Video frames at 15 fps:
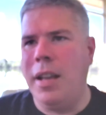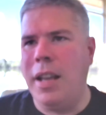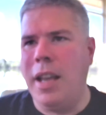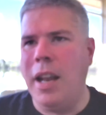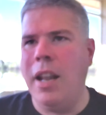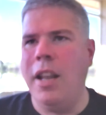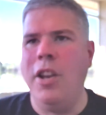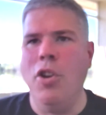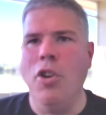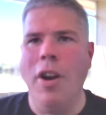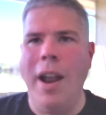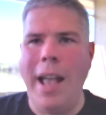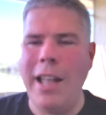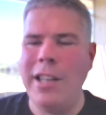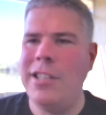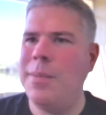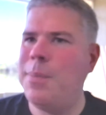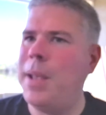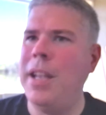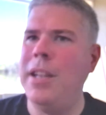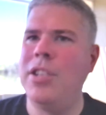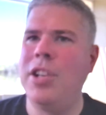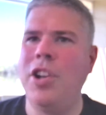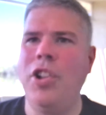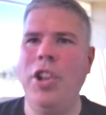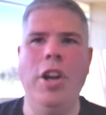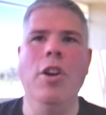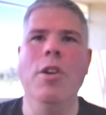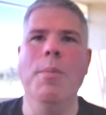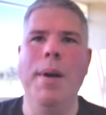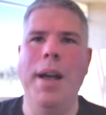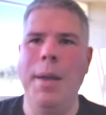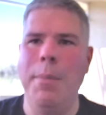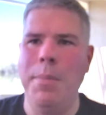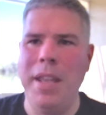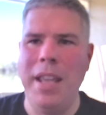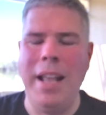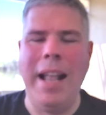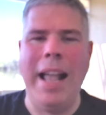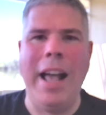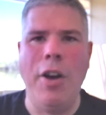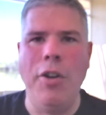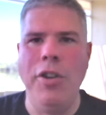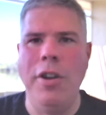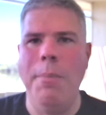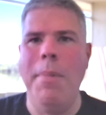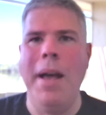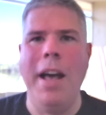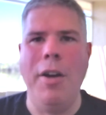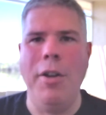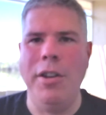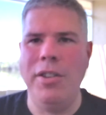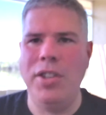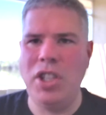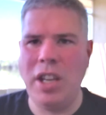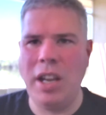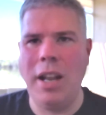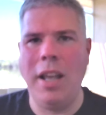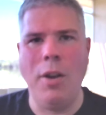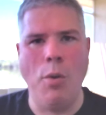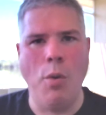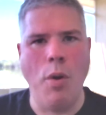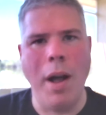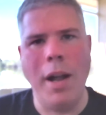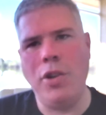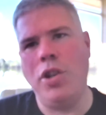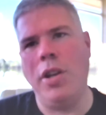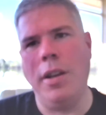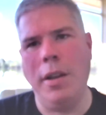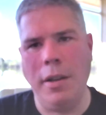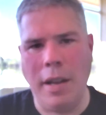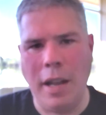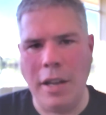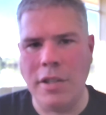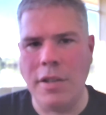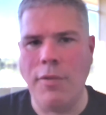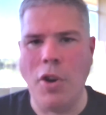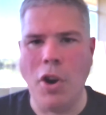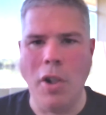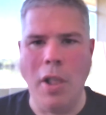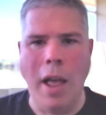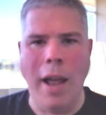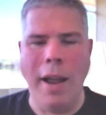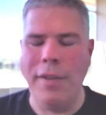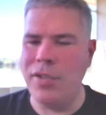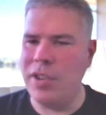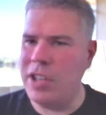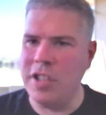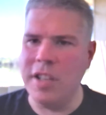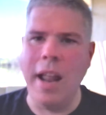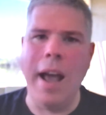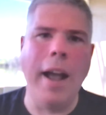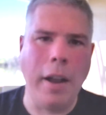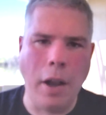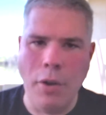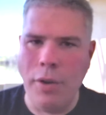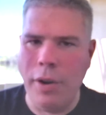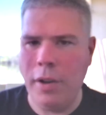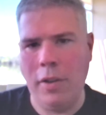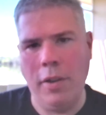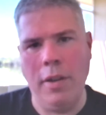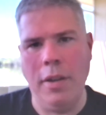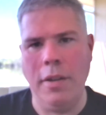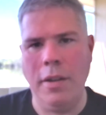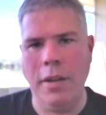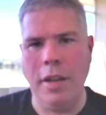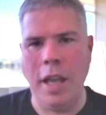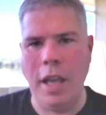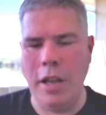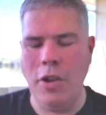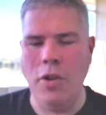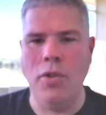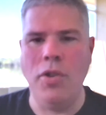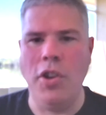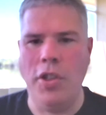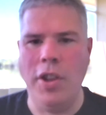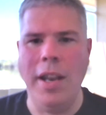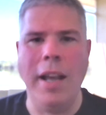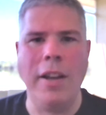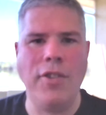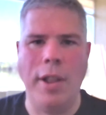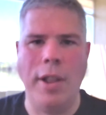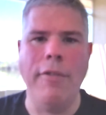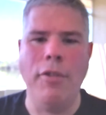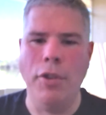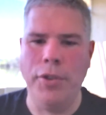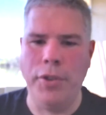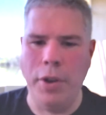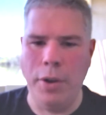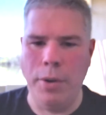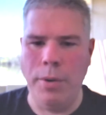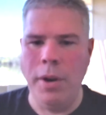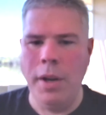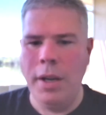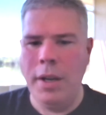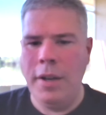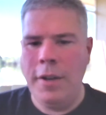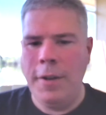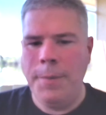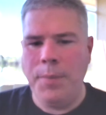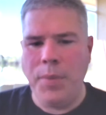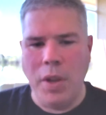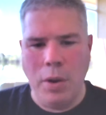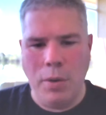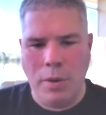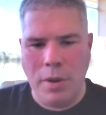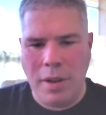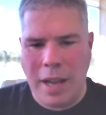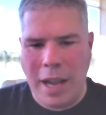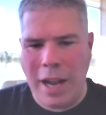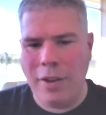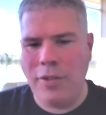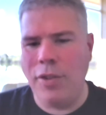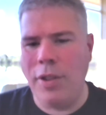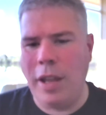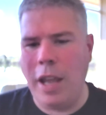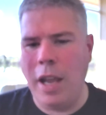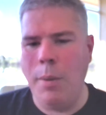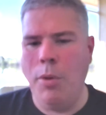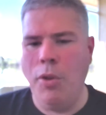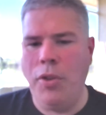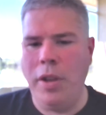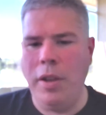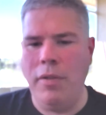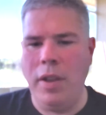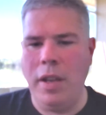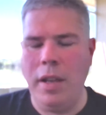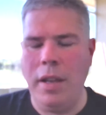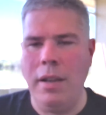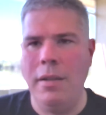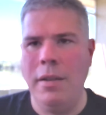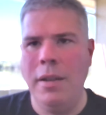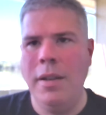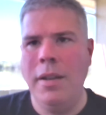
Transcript: getting your headspace clear by being out and about. Sitting watching Days of Our Lives is not going to get you to the next level. So, cancel the cable TV,